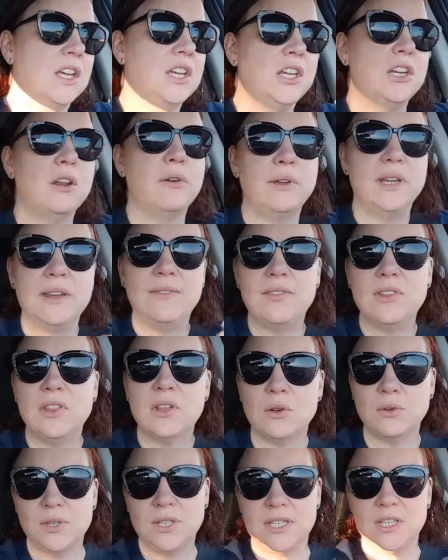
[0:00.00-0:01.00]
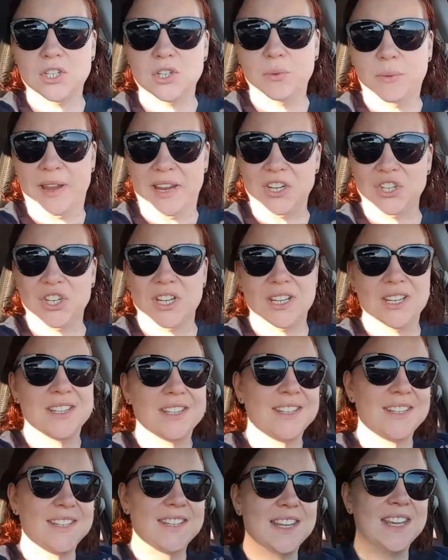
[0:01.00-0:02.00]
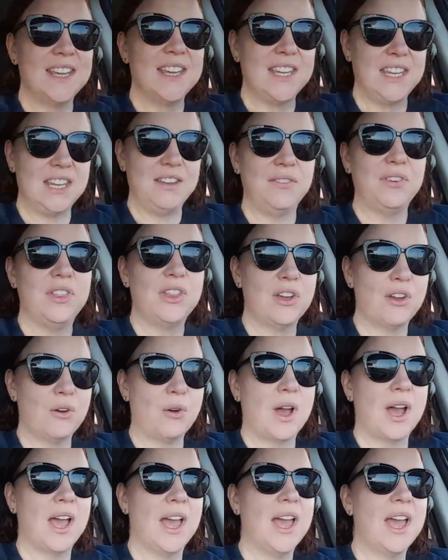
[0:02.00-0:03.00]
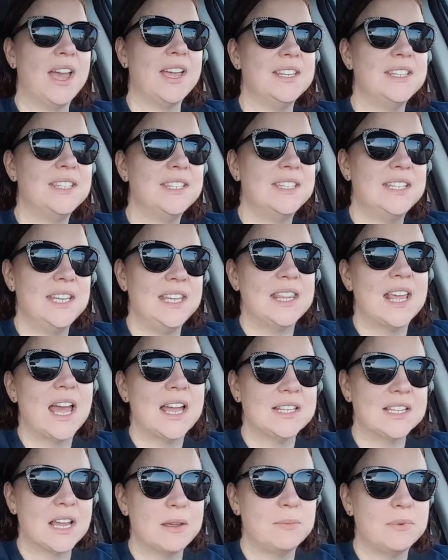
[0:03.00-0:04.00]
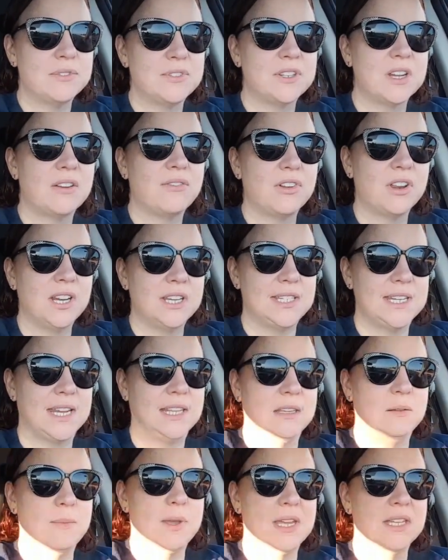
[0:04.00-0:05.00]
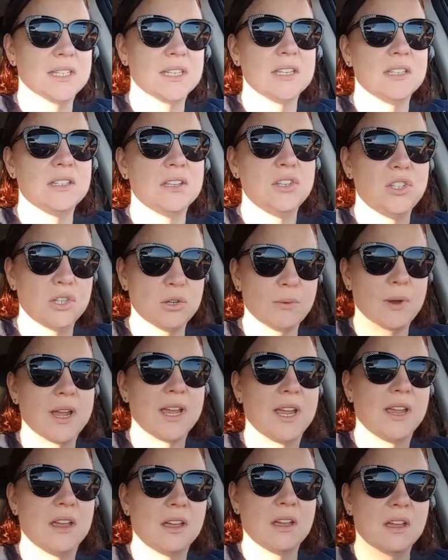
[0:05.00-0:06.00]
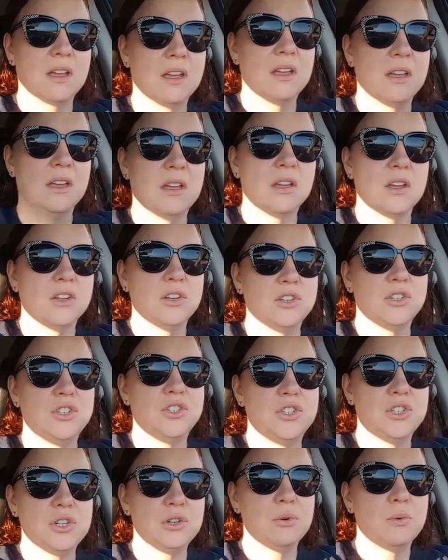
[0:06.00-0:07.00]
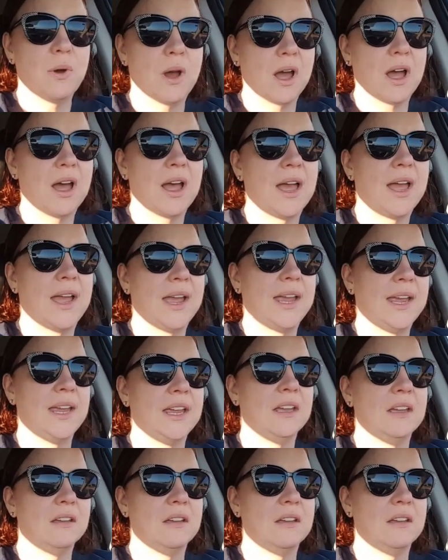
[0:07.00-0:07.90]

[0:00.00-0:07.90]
you know, even those situations, even though I see that type of stuff on a daily basis, do I, do I